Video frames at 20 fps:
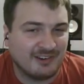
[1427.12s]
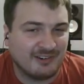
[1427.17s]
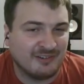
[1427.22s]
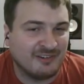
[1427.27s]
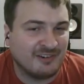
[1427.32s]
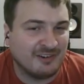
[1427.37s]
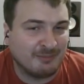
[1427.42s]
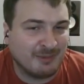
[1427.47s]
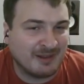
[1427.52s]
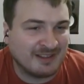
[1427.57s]

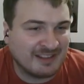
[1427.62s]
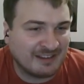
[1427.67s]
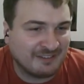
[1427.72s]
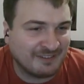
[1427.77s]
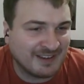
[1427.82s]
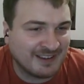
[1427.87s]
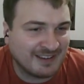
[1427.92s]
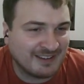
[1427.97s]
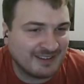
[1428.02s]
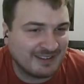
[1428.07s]
But I
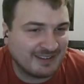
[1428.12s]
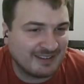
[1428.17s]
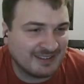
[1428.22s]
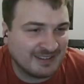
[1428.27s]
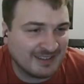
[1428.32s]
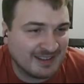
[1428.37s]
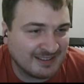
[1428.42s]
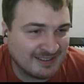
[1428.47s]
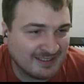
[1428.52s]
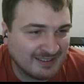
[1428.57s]
think
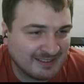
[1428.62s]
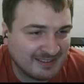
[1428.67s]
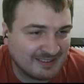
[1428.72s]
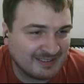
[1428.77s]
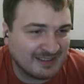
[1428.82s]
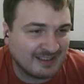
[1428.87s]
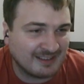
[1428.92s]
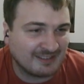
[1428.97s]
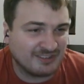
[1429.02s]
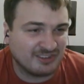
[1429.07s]
this is
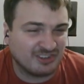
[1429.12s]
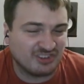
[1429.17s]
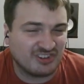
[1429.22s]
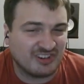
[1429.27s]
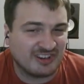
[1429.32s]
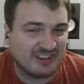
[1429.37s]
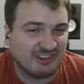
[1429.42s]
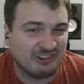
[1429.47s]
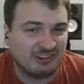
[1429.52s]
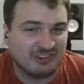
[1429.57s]
such
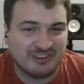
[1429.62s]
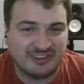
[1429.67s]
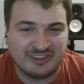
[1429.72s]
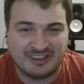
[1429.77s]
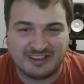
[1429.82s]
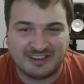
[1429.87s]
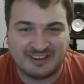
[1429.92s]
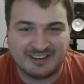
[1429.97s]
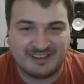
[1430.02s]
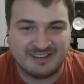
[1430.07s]
a
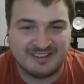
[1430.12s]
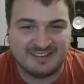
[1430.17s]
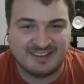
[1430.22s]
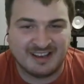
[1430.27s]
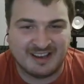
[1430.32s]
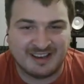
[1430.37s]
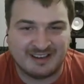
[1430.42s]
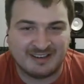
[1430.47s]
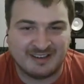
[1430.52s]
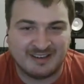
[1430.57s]
goodly
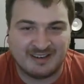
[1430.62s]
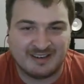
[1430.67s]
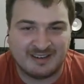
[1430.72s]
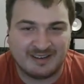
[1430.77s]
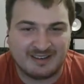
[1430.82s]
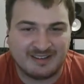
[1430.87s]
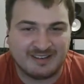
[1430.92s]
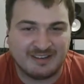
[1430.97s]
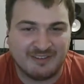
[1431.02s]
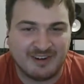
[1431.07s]
design.
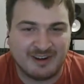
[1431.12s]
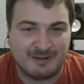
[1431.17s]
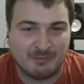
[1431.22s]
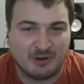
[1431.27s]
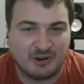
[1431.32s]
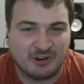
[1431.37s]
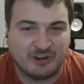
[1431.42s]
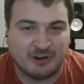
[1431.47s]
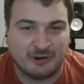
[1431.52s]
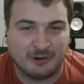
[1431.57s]
It's a very
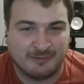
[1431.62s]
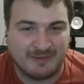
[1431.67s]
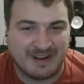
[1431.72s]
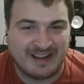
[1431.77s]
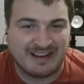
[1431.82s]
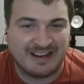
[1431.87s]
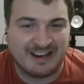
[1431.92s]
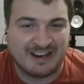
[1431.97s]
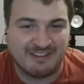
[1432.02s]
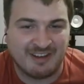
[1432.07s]
modern
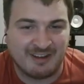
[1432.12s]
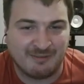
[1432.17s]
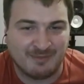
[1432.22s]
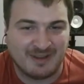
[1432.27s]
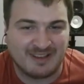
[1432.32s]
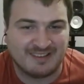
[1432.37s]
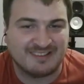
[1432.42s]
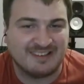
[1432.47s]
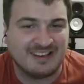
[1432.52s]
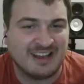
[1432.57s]

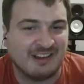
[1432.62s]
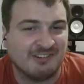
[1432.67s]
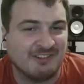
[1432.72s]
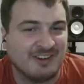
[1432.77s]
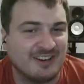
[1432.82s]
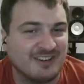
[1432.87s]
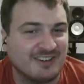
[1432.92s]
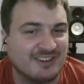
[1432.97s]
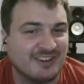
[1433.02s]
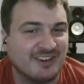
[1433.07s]
LLM-based
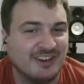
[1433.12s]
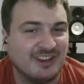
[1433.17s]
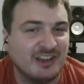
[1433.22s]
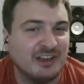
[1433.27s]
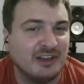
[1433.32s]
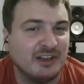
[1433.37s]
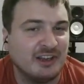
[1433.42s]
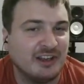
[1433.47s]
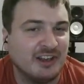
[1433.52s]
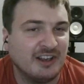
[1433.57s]
language,
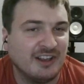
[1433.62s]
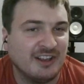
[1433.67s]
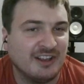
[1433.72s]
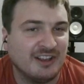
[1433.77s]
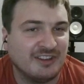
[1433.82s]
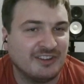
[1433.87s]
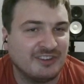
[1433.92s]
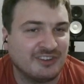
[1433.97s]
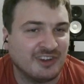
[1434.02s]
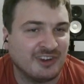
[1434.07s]

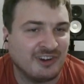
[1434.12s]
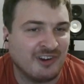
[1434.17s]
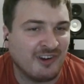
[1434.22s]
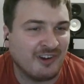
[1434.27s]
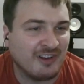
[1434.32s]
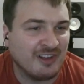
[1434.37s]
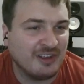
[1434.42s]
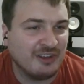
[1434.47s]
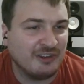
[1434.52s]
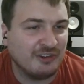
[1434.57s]

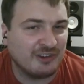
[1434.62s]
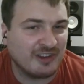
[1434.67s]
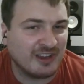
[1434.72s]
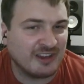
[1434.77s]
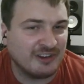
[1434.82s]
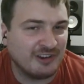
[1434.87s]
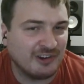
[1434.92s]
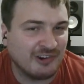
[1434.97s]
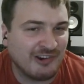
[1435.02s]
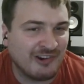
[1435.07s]
so you
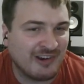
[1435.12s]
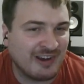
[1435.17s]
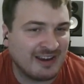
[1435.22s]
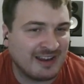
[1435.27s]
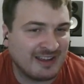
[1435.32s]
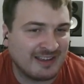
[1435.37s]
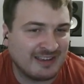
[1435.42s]
can do